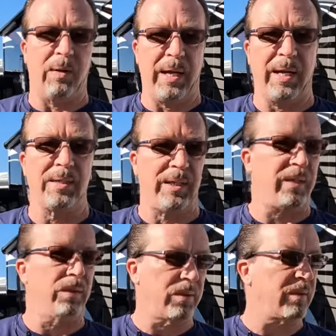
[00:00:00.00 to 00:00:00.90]
I actually
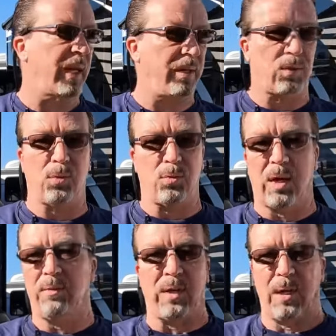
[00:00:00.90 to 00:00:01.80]
use a
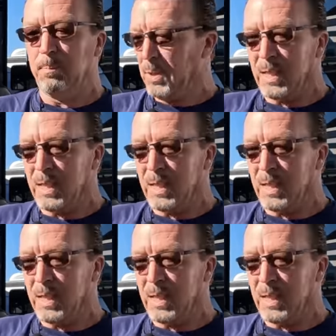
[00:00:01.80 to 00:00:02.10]
screwdriver that I put